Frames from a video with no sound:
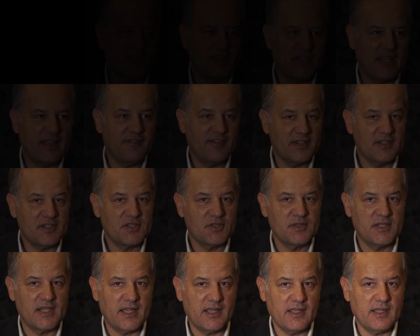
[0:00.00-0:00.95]
The event
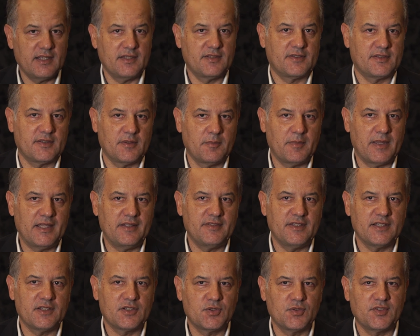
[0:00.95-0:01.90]
today, it's
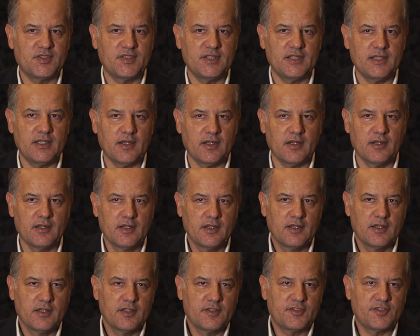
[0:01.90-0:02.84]
amazing to see
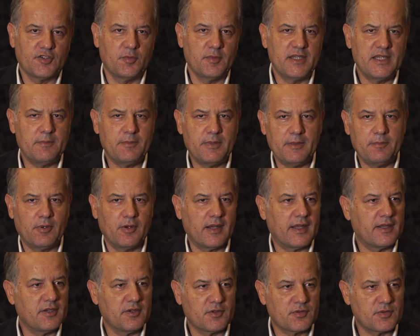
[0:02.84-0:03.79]
so many people.
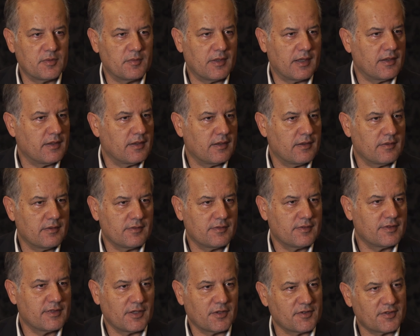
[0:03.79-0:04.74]

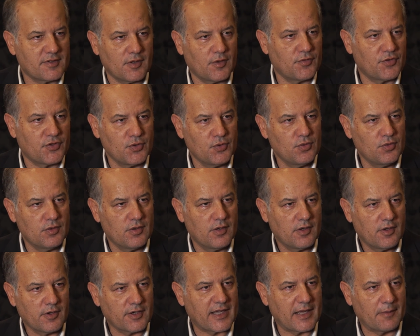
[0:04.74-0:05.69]
There's
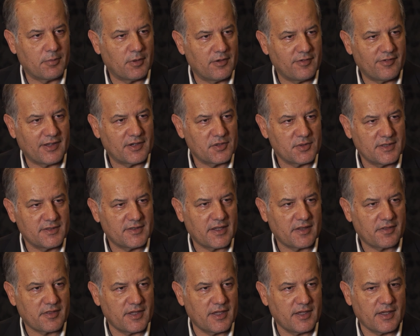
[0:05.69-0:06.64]
a couple of hundreds,
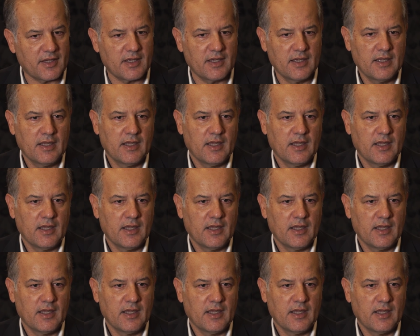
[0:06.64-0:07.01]
I think.